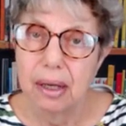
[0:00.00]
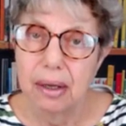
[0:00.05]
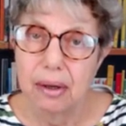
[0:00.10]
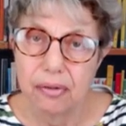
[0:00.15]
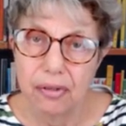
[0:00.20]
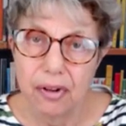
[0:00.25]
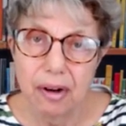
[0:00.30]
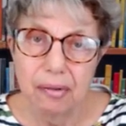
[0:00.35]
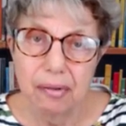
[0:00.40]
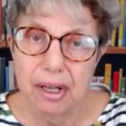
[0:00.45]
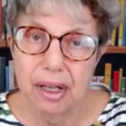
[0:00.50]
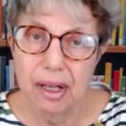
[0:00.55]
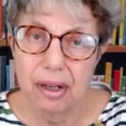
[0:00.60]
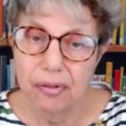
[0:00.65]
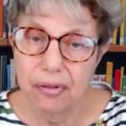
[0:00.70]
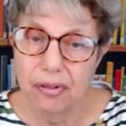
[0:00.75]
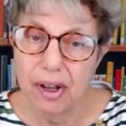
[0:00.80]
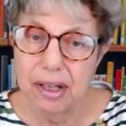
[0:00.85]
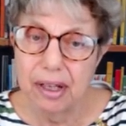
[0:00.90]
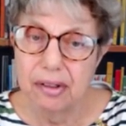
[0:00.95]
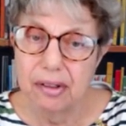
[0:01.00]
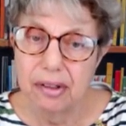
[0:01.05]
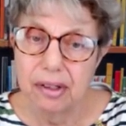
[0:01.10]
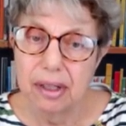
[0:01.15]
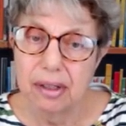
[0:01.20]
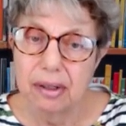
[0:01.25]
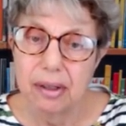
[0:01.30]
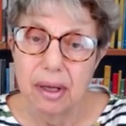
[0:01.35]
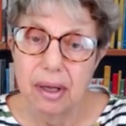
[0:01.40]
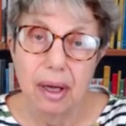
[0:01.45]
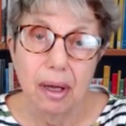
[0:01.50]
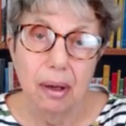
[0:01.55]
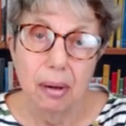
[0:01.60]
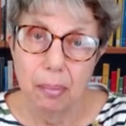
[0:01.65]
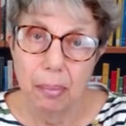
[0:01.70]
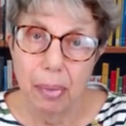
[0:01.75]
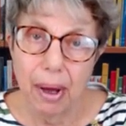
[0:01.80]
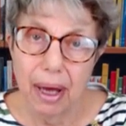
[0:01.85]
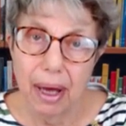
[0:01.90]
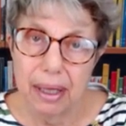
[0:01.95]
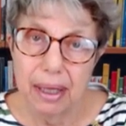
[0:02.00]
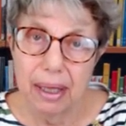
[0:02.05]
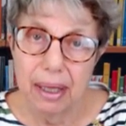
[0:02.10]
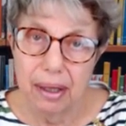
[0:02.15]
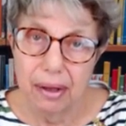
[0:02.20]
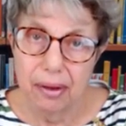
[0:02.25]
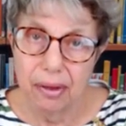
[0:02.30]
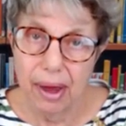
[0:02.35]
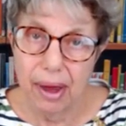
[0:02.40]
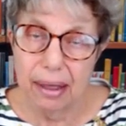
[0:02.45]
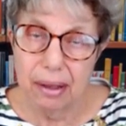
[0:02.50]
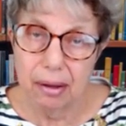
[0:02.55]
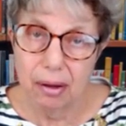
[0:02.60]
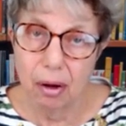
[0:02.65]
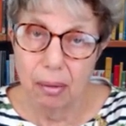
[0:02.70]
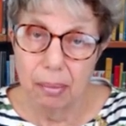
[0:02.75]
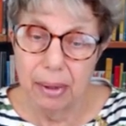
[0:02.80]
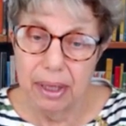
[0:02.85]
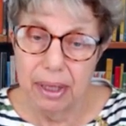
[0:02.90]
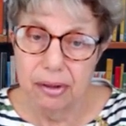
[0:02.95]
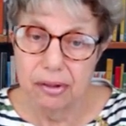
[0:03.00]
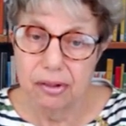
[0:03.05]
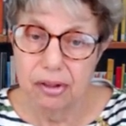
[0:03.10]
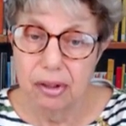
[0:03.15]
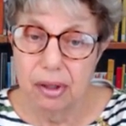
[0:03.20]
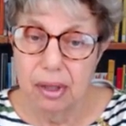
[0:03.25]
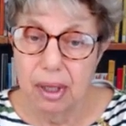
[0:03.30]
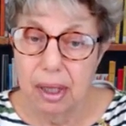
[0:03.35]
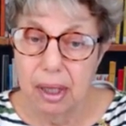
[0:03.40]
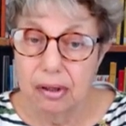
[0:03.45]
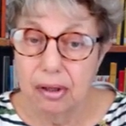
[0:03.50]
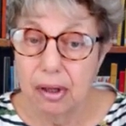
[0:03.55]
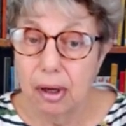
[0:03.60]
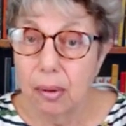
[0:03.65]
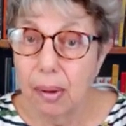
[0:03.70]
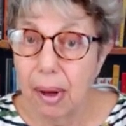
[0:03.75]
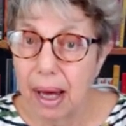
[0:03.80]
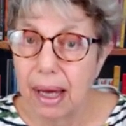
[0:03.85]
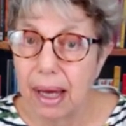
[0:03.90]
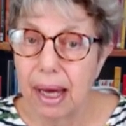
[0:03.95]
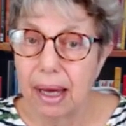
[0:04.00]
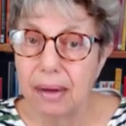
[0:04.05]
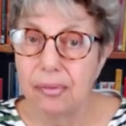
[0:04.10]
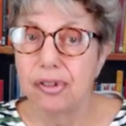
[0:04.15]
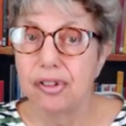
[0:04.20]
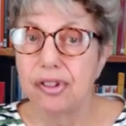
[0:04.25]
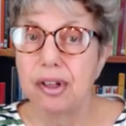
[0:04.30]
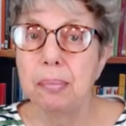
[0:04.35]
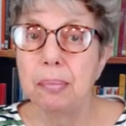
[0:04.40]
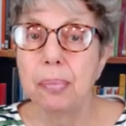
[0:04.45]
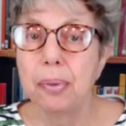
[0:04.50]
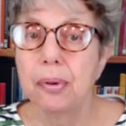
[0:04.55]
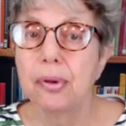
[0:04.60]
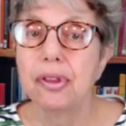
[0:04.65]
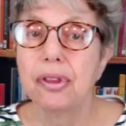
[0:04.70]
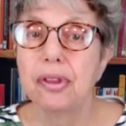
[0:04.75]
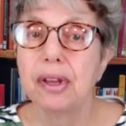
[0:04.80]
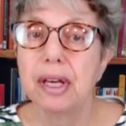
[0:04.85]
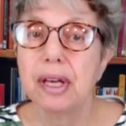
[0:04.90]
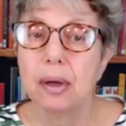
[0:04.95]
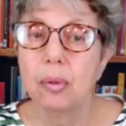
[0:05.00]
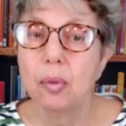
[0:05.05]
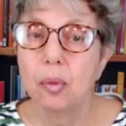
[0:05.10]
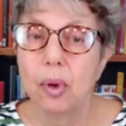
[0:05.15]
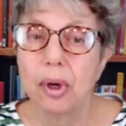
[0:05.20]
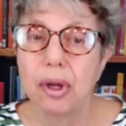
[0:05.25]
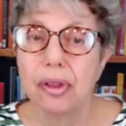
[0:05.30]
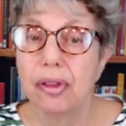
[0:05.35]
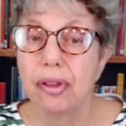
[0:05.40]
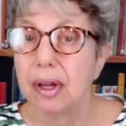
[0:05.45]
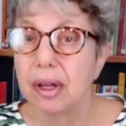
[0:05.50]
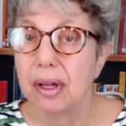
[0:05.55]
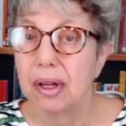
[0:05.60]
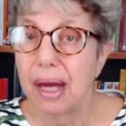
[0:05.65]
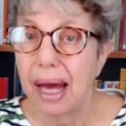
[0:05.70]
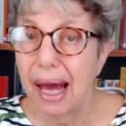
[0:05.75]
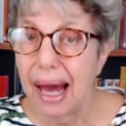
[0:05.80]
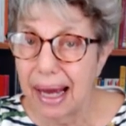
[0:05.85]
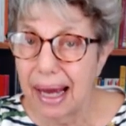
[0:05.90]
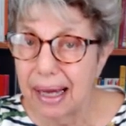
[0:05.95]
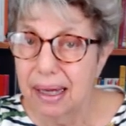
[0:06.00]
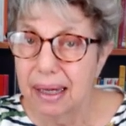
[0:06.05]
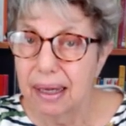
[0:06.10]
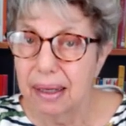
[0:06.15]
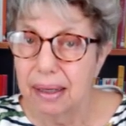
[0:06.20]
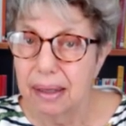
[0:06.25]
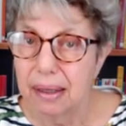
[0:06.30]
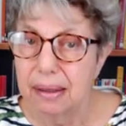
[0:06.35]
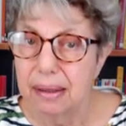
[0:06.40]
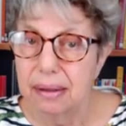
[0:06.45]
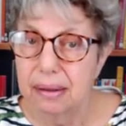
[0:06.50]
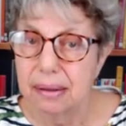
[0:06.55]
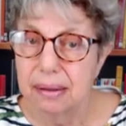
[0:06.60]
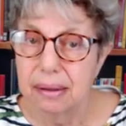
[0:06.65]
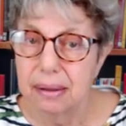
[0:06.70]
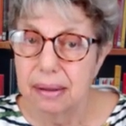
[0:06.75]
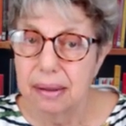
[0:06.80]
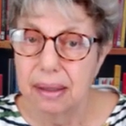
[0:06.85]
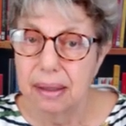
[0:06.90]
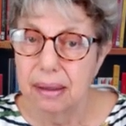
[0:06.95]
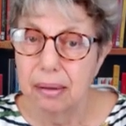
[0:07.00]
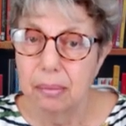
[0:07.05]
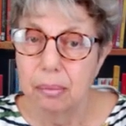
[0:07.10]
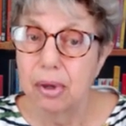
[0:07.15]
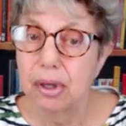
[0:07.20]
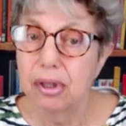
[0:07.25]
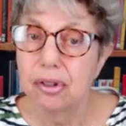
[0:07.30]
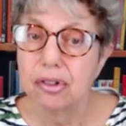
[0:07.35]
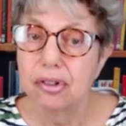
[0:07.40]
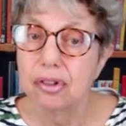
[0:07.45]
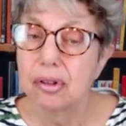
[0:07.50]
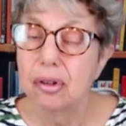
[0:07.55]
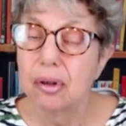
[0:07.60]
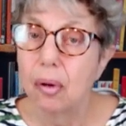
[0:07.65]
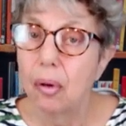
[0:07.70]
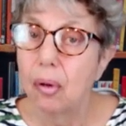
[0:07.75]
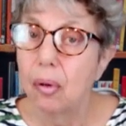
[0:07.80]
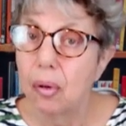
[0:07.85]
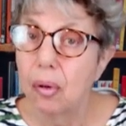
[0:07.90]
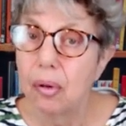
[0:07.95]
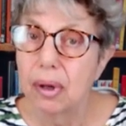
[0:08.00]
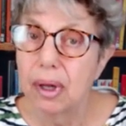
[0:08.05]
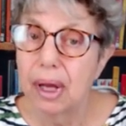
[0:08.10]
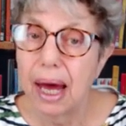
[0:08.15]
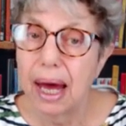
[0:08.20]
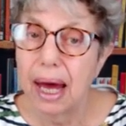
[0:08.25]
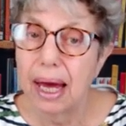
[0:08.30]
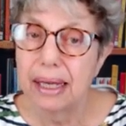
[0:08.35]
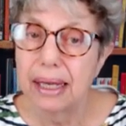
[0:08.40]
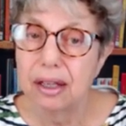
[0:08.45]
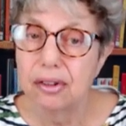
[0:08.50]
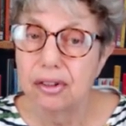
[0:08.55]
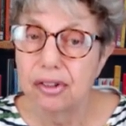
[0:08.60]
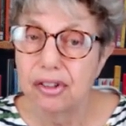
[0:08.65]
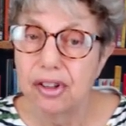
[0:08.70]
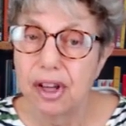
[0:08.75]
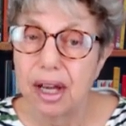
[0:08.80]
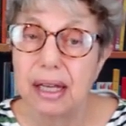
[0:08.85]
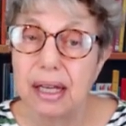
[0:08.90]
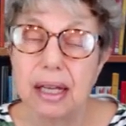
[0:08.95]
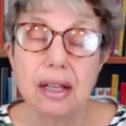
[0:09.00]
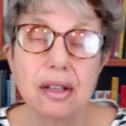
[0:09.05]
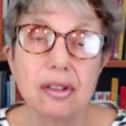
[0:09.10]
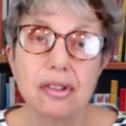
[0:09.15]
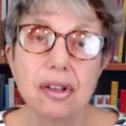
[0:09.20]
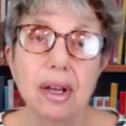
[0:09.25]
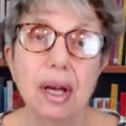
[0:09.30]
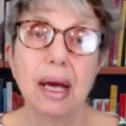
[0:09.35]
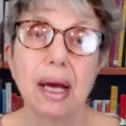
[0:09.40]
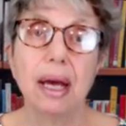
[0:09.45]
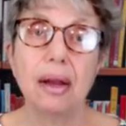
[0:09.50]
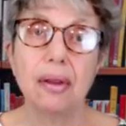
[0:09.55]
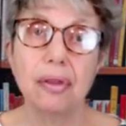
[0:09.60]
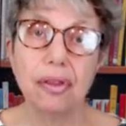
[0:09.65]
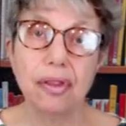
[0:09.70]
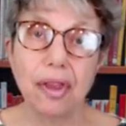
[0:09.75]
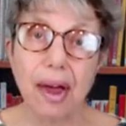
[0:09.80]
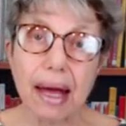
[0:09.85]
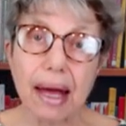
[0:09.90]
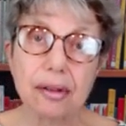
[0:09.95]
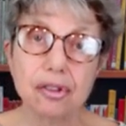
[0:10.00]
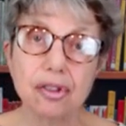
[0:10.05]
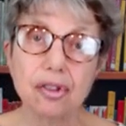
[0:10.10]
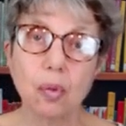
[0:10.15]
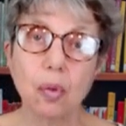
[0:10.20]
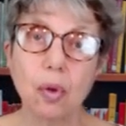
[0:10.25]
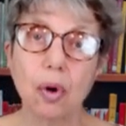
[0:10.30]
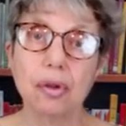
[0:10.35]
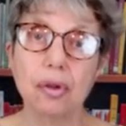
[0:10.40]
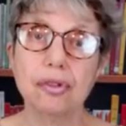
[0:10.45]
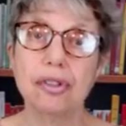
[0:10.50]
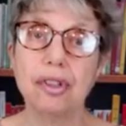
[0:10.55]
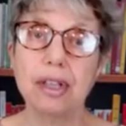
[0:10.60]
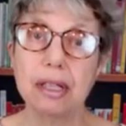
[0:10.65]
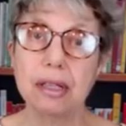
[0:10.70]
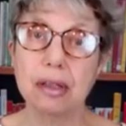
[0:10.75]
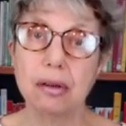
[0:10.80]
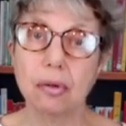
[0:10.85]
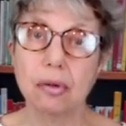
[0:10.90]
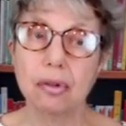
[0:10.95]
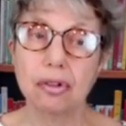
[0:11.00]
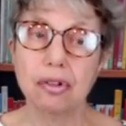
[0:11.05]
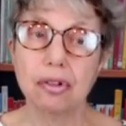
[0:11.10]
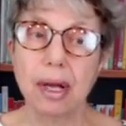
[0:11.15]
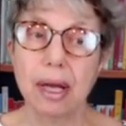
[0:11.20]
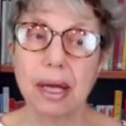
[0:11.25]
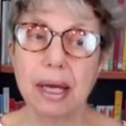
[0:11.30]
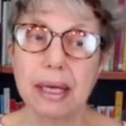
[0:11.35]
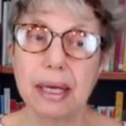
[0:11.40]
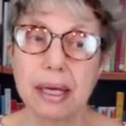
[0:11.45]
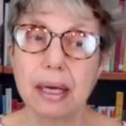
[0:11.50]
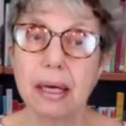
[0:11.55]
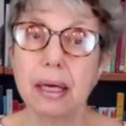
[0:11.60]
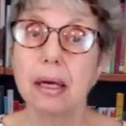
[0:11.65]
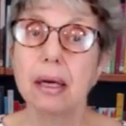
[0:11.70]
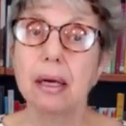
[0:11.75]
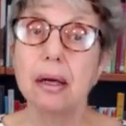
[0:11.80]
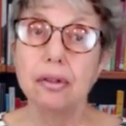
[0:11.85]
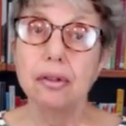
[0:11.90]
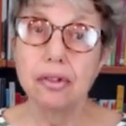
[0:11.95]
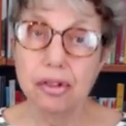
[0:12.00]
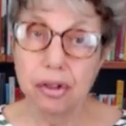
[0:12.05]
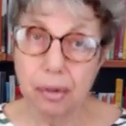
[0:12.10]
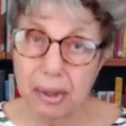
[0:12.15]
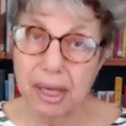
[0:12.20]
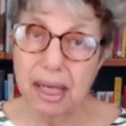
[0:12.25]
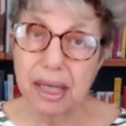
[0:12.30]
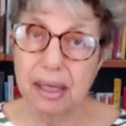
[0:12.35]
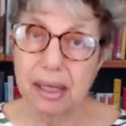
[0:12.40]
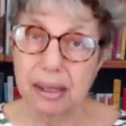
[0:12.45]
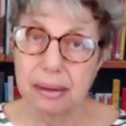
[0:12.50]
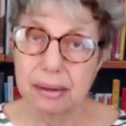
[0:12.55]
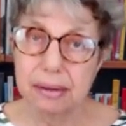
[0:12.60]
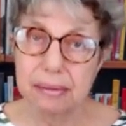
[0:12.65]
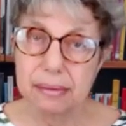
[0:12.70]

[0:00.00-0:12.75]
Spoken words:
very offended by that comment. So I have sympathy with her anger, but all I can say is that's what it looks like to me.